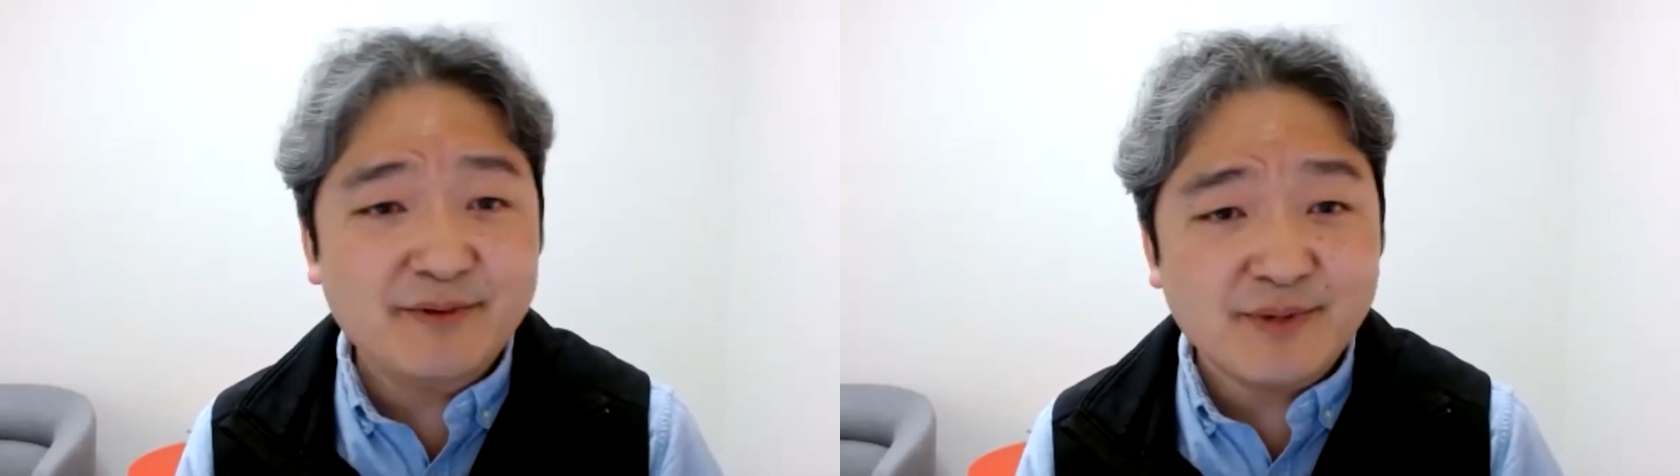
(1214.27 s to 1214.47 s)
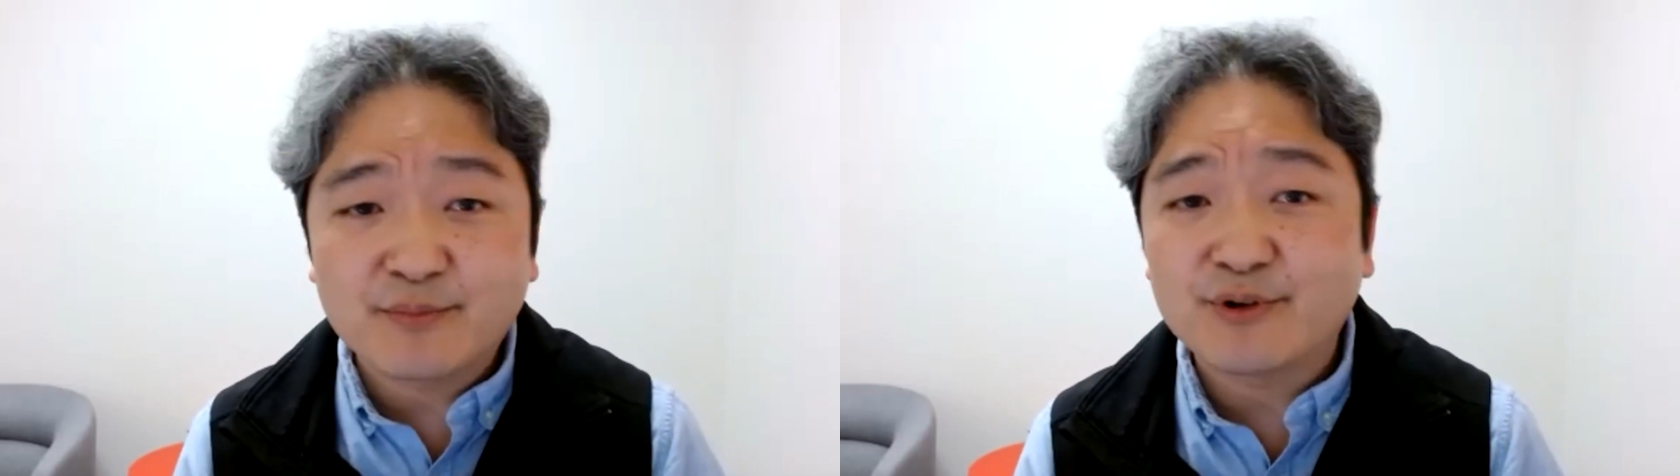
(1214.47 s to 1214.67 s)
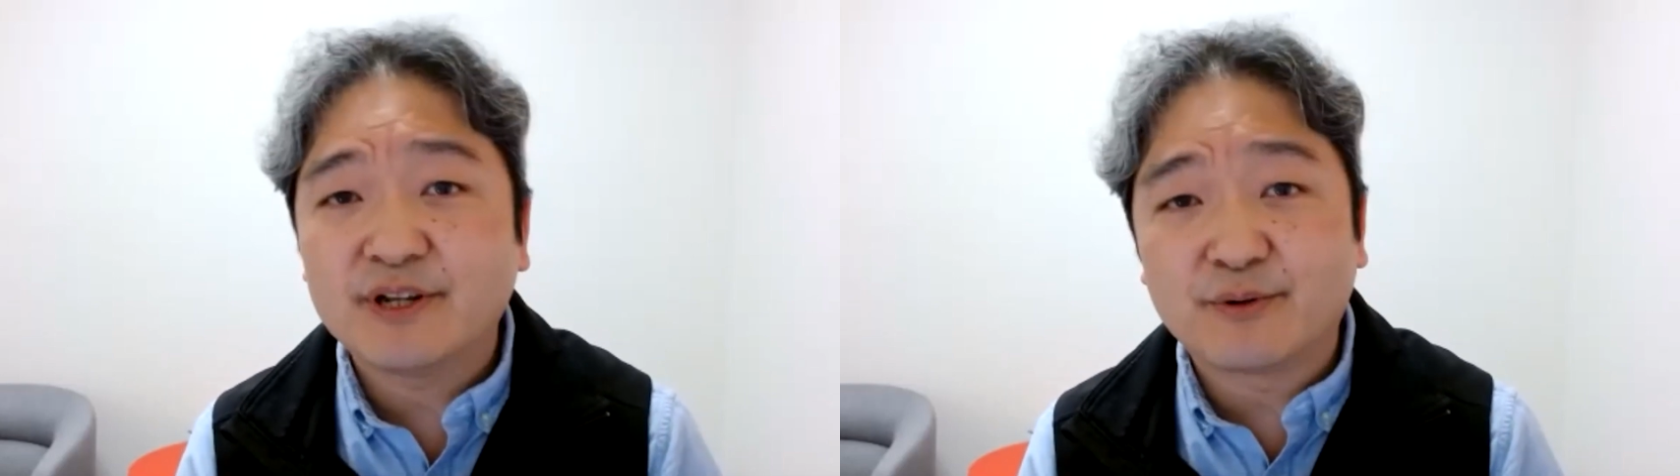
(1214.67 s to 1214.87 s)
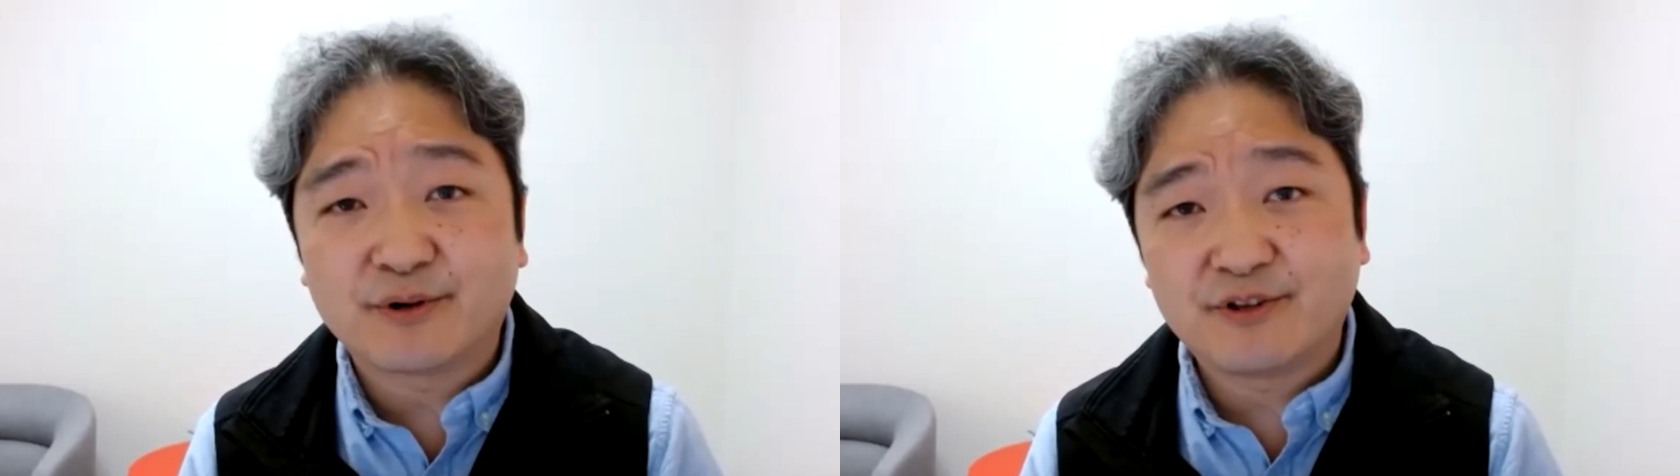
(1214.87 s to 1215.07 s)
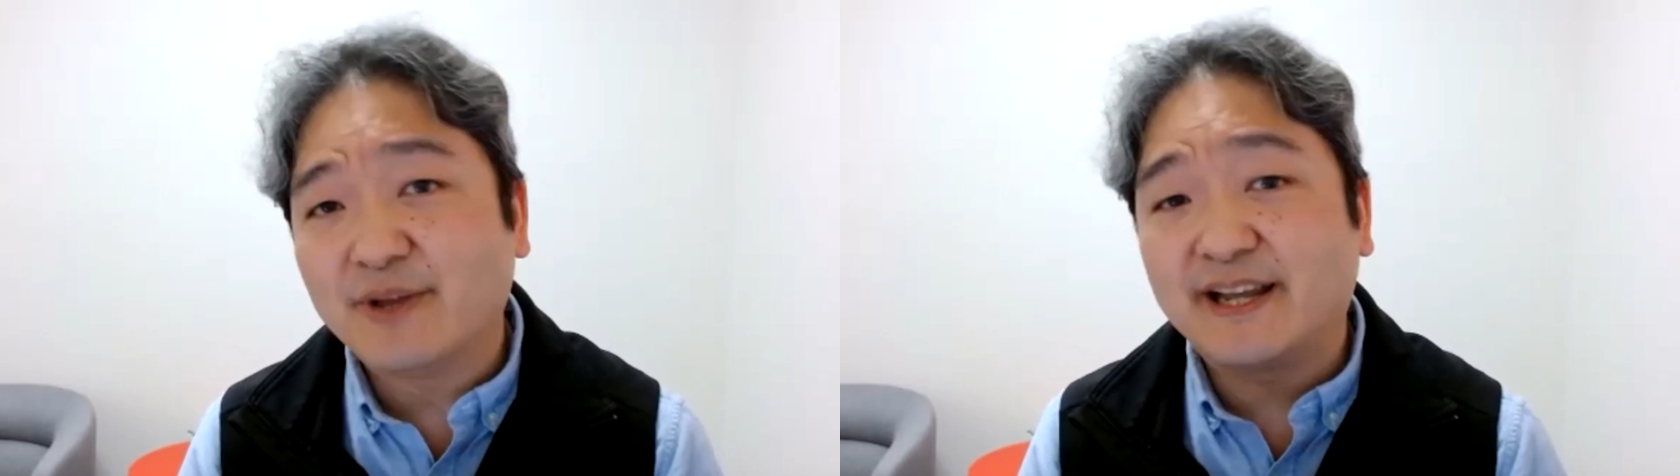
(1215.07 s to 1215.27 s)
member in order
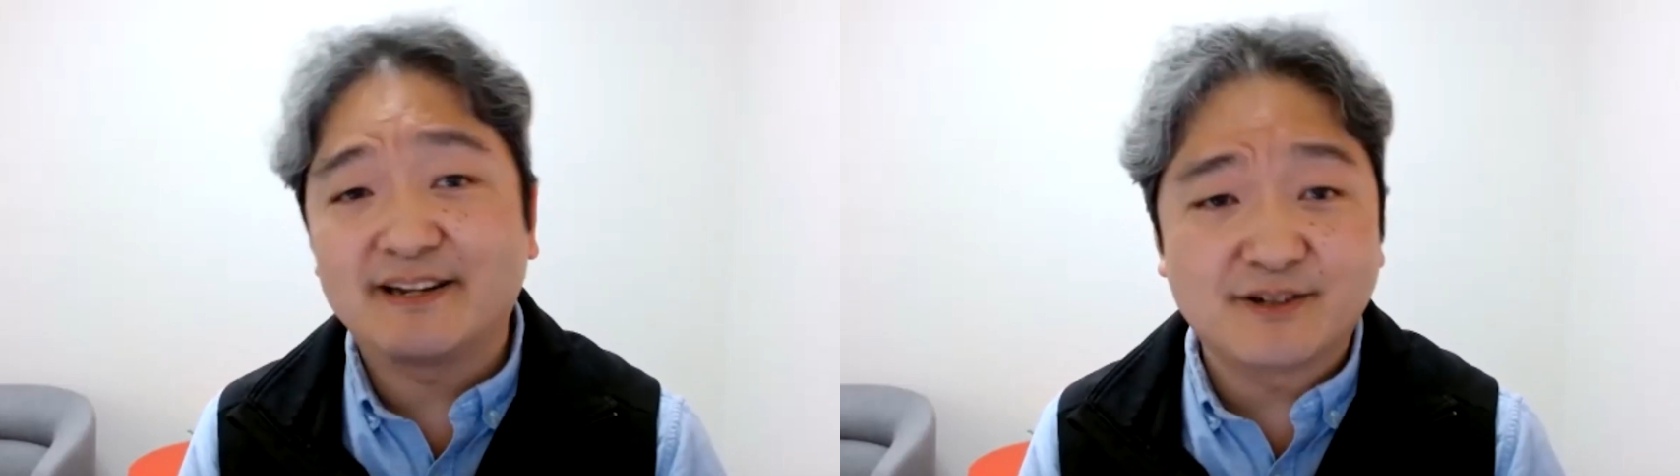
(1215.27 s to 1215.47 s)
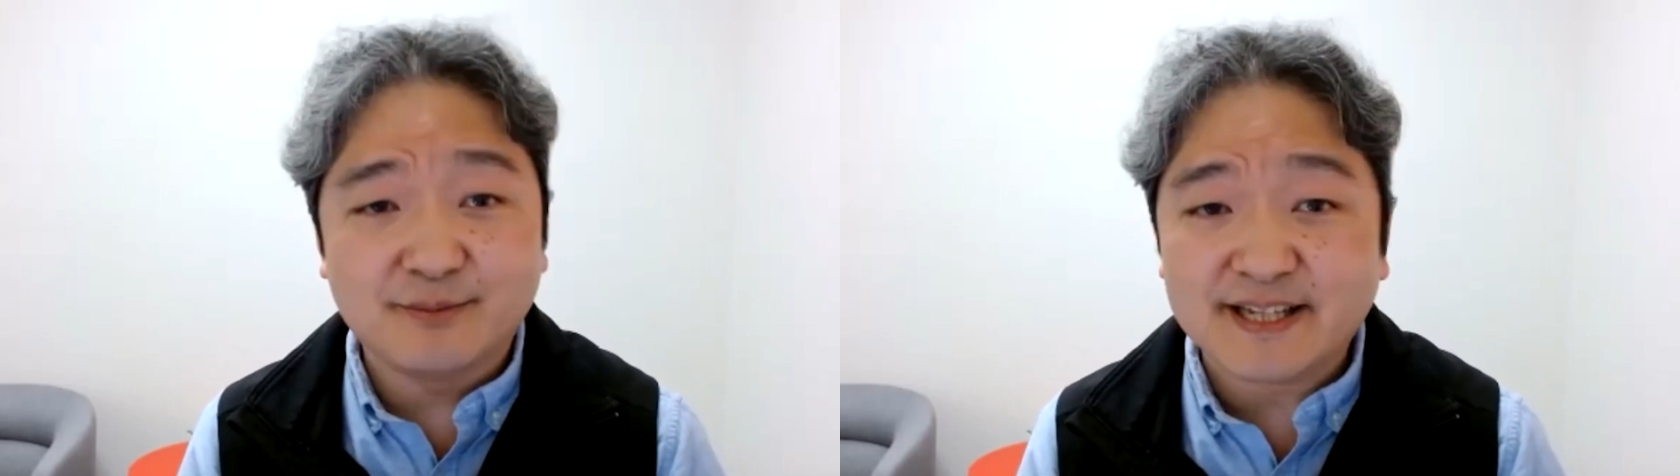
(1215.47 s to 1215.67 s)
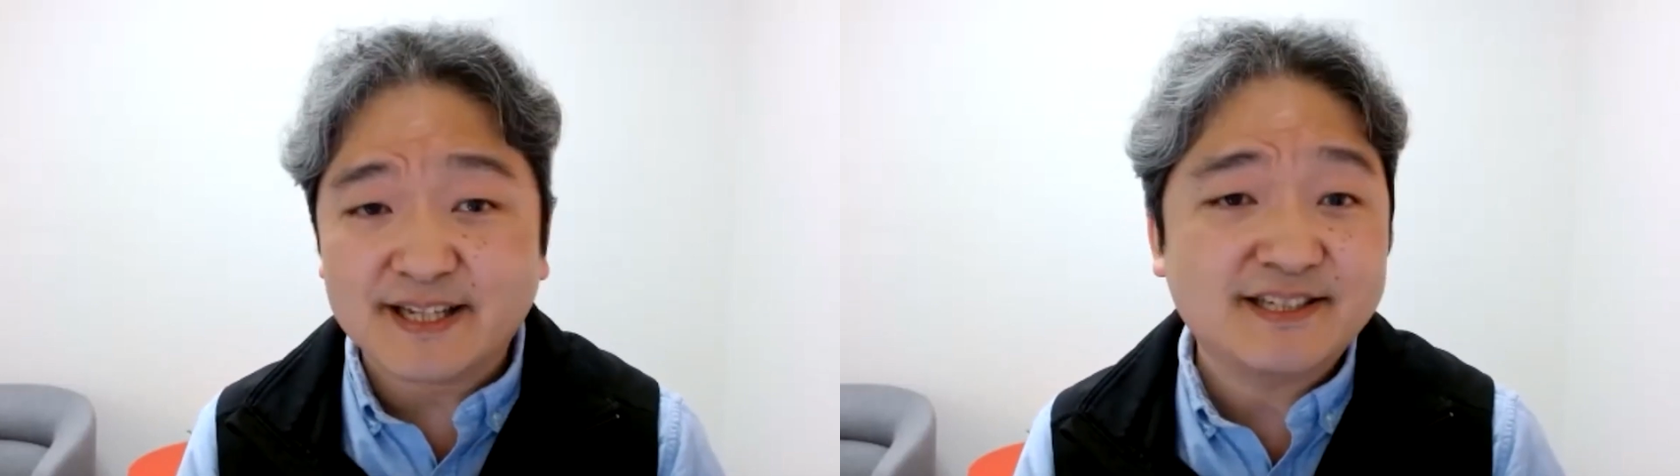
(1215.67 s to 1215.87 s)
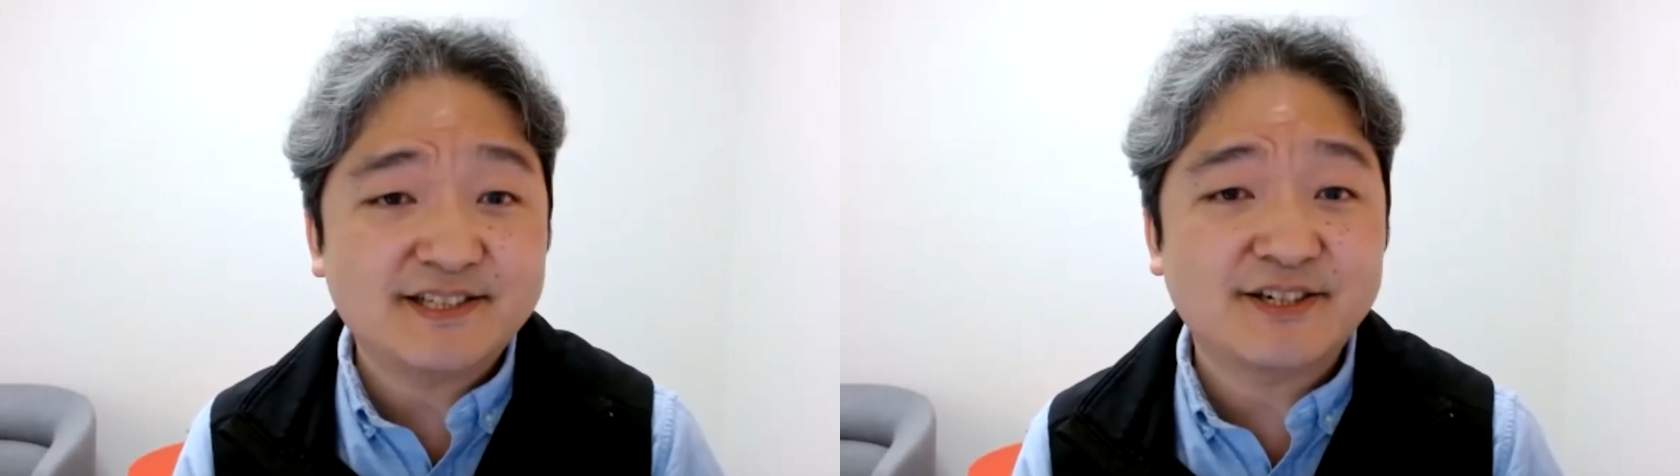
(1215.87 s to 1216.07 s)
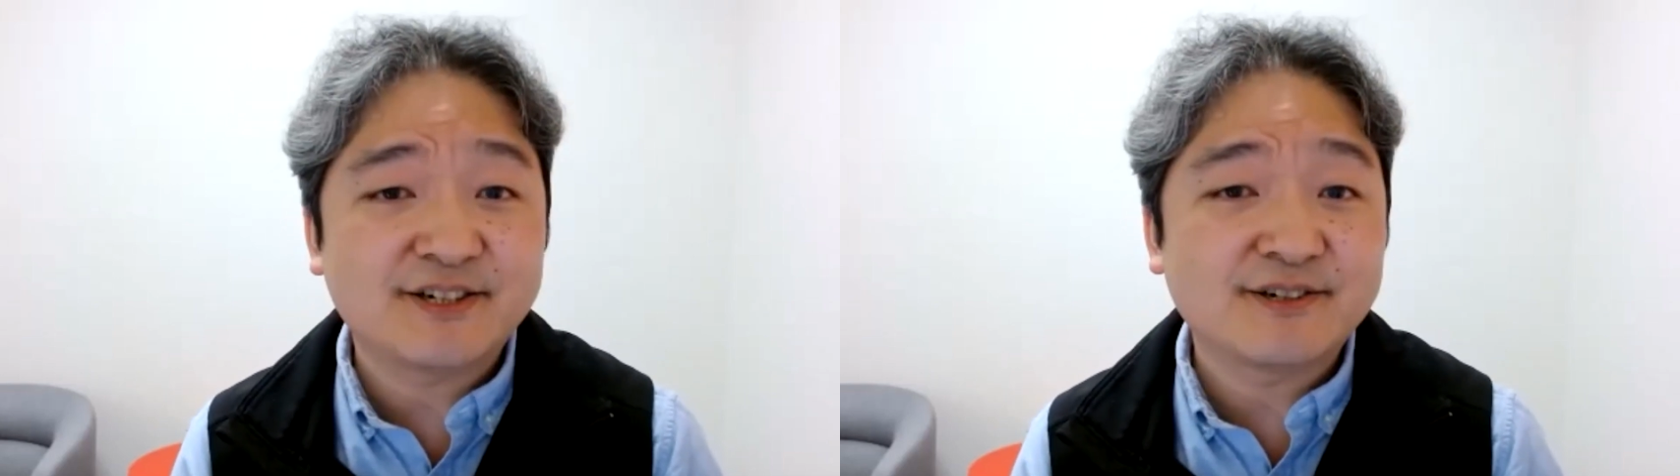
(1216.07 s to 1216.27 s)
to make it a little bit
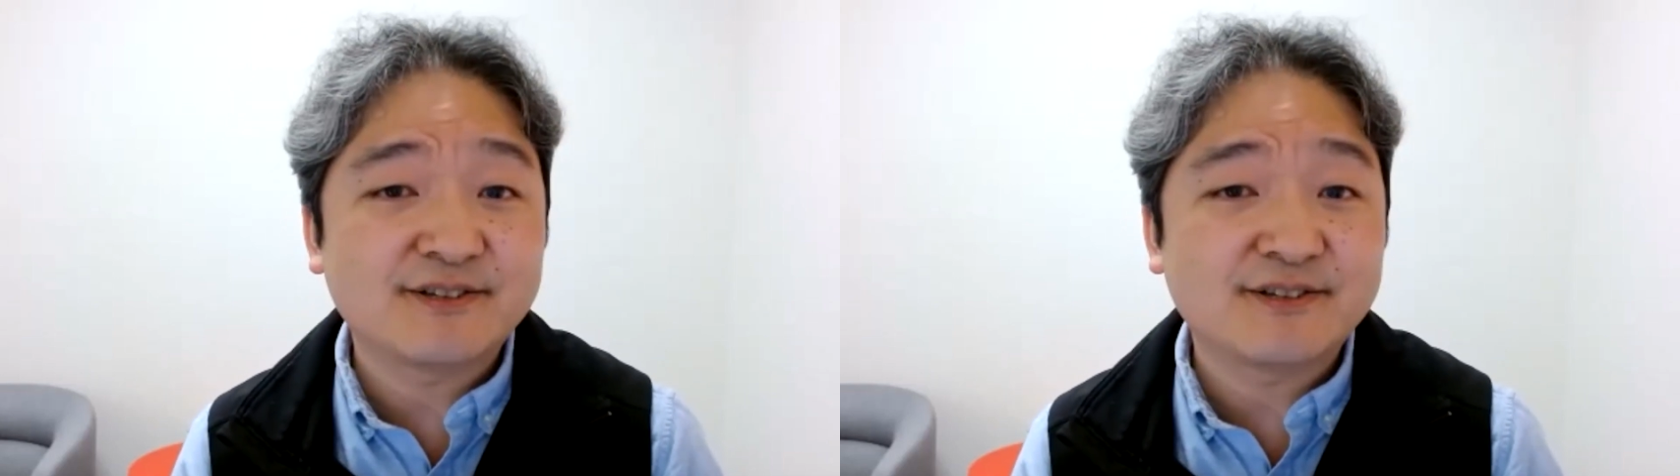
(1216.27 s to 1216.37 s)
easier?